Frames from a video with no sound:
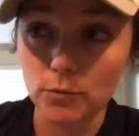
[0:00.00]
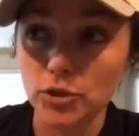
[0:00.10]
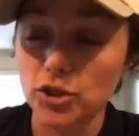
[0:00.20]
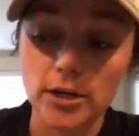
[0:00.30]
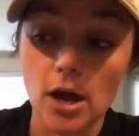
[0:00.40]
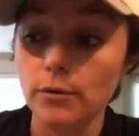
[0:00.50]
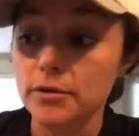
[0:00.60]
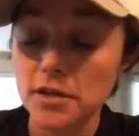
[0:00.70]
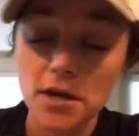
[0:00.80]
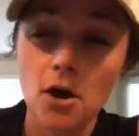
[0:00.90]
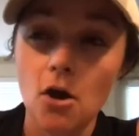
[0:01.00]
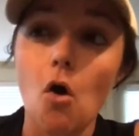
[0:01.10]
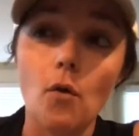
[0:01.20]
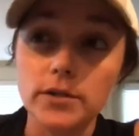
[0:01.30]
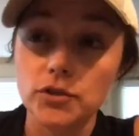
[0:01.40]
which I know is
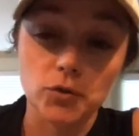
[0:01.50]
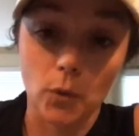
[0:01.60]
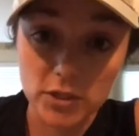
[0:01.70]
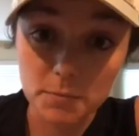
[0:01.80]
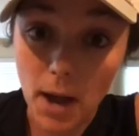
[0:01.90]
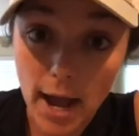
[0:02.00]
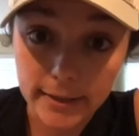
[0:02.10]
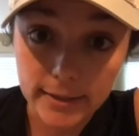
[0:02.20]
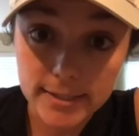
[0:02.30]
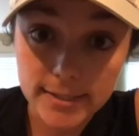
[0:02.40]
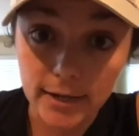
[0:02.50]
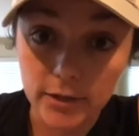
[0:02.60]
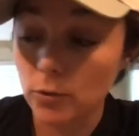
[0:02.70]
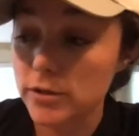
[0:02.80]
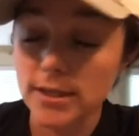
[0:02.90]
always a sore spot in this neck of the
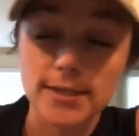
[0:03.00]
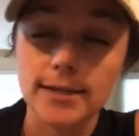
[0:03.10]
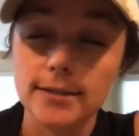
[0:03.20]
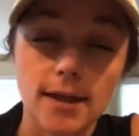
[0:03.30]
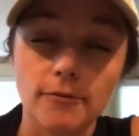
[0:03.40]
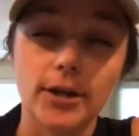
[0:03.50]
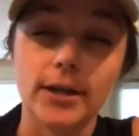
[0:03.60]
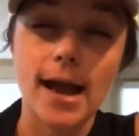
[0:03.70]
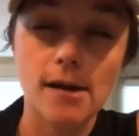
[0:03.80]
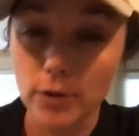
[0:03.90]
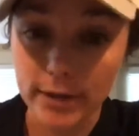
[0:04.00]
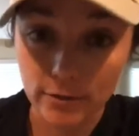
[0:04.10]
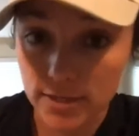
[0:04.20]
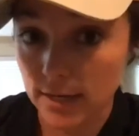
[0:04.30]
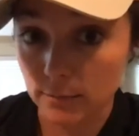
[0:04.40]
woods because they never can have one
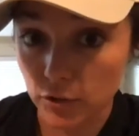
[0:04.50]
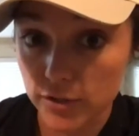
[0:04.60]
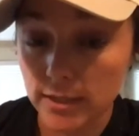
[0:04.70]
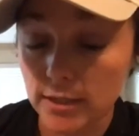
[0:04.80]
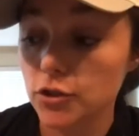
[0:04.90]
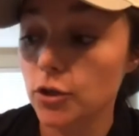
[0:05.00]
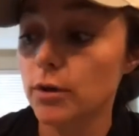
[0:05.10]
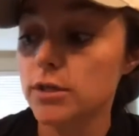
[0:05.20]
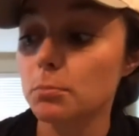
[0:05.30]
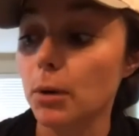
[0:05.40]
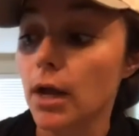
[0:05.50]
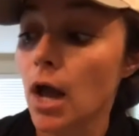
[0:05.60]
outside of Mercedes Lewis. But